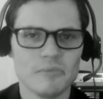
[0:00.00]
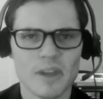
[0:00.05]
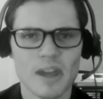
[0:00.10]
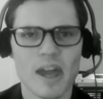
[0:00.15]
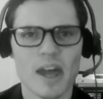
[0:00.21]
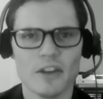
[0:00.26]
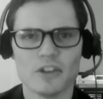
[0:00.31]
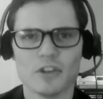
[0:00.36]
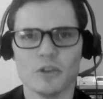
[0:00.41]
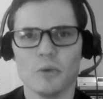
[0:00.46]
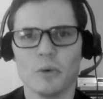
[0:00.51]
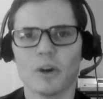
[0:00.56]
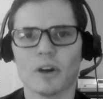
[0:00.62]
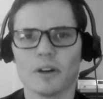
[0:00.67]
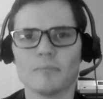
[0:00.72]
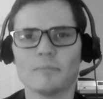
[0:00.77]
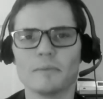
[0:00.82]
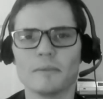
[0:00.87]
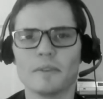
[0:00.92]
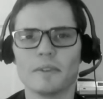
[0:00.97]
as you
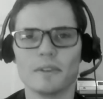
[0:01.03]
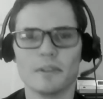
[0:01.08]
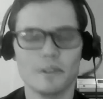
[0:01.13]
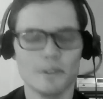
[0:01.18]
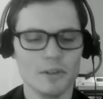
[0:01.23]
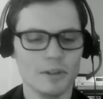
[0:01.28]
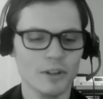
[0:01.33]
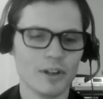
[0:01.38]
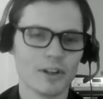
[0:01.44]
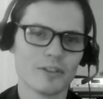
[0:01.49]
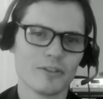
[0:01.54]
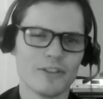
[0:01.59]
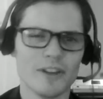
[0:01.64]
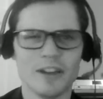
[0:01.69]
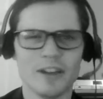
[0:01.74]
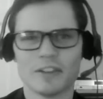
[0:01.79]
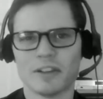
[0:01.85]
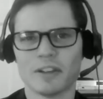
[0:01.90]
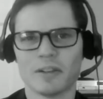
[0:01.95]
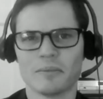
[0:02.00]
were. Look,
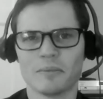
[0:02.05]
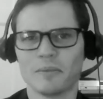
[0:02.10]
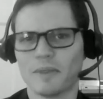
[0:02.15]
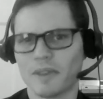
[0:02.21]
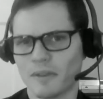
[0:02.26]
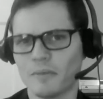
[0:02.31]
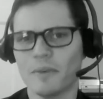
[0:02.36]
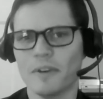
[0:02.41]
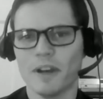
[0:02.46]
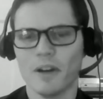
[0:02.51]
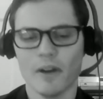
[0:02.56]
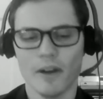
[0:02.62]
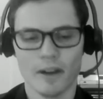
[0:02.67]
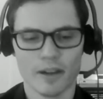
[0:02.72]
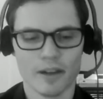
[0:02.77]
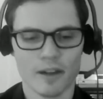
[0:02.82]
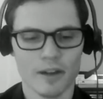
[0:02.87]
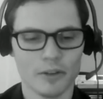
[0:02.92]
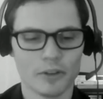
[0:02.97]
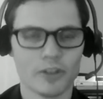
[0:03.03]
facing, we know how
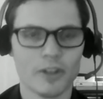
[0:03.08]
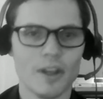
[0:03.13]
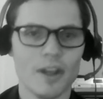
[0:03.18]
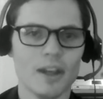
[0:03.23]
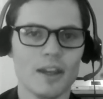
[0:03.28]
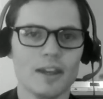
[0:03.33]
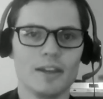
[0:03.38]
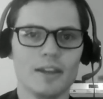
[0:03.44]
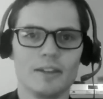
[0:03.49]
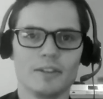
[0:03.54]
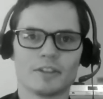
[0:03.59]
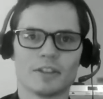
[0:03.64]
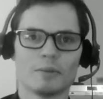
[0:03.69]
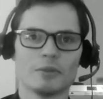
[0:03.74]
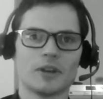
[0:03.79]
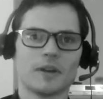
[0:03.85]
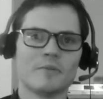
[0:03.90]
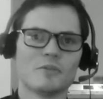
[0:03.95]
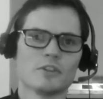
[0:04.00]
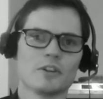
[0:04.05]
it goes.
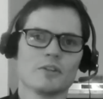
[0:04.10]
Sometimes